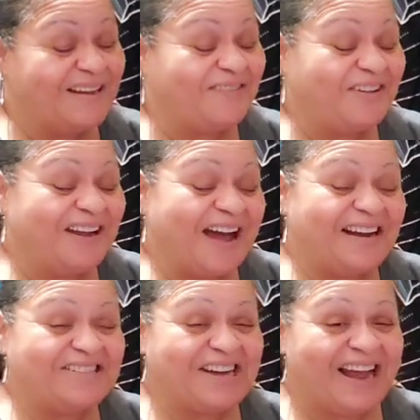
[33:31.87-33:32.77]
if you got
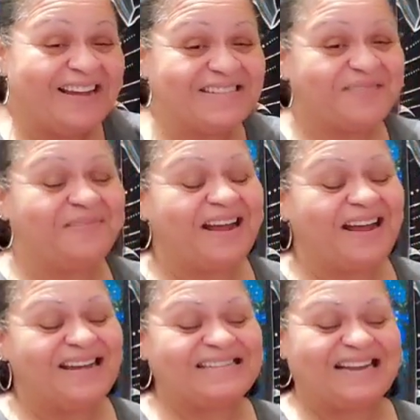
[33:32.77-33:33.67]
to change some
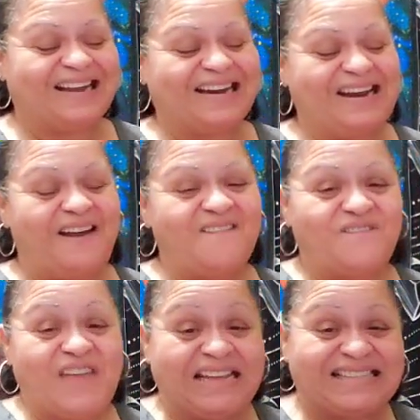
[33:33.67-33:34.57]
things, get in there and
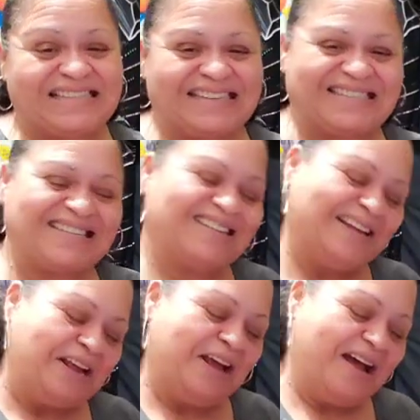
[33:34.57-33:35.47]
fix
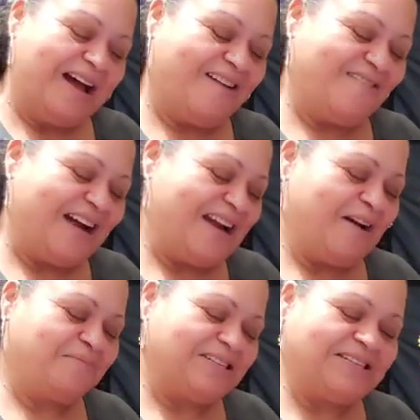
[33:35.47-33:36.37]
it. All right.
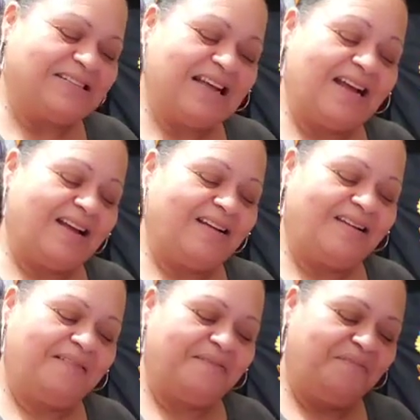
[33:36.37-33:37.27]
I'm just saying.
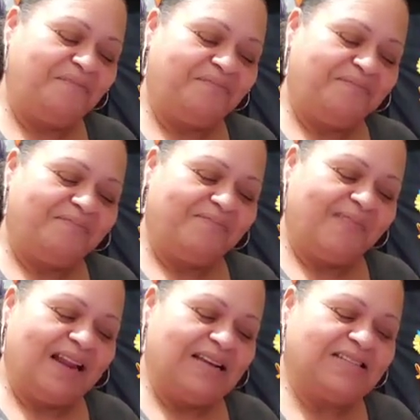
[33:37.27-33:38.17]

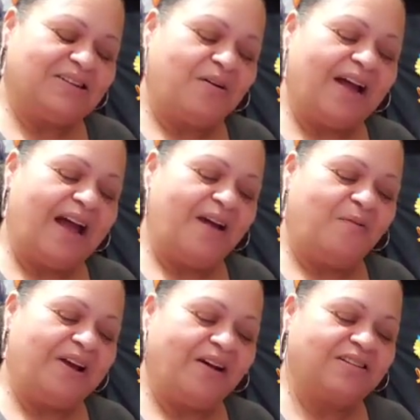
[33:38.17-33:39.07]
It's okay.
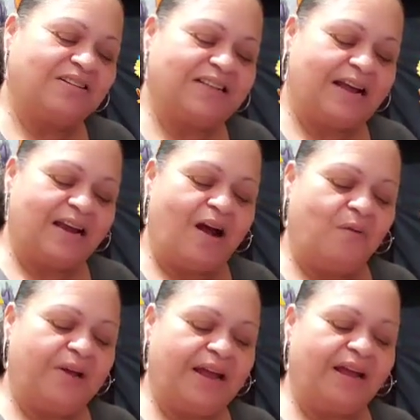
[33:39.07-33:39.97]
We understand
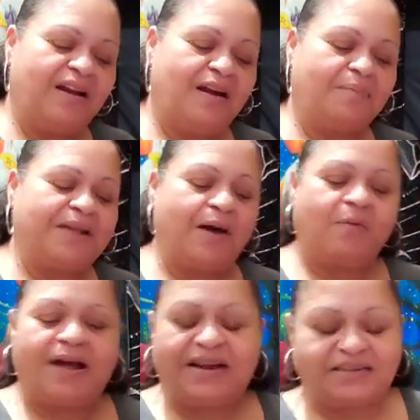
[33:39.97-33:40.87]
how we ended up that
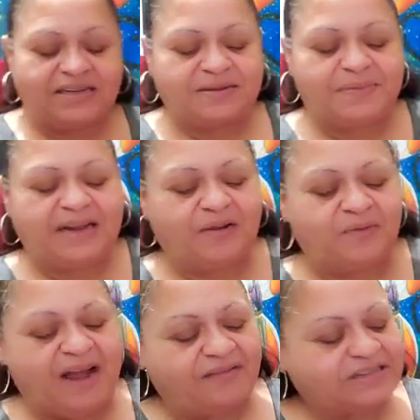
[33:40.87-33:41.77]
way. It doesn't mean that
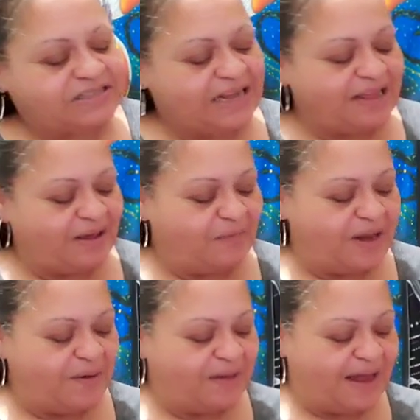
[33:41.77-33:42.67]
we have to stay that
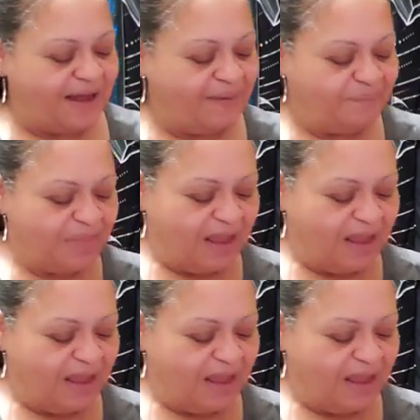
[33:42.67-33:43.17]
way, okay?